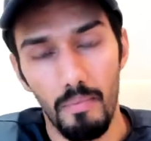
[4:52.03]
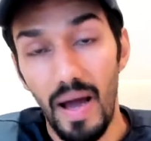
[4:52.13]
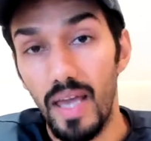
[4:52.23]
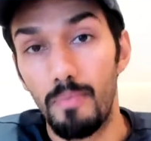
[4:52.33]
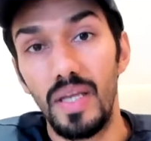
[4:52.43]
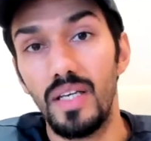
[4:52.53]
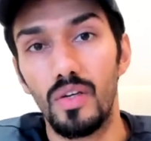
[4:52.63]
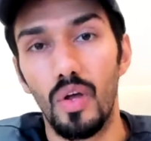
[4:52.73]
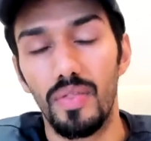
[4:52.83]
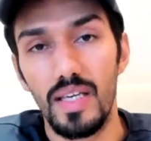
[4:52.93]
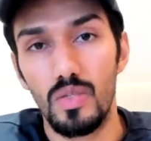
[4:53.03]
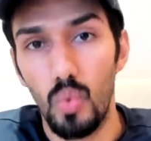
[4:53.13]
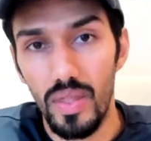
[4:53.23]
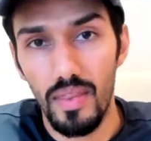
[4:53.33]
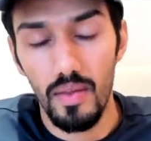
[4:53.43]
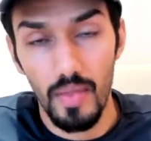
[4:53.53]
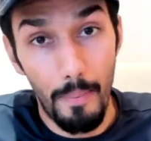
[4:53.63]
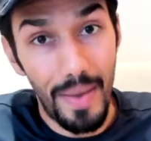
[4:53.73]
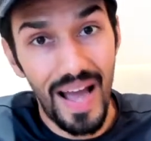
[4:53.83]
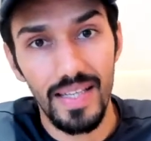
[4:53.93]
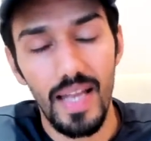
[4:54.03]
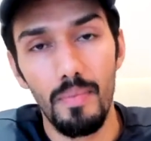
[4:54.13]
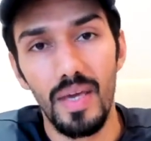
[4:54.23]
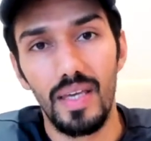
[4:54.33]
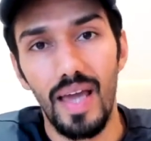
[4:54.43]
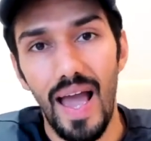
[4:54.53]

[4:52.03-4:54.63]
My opinion on this with the pandemic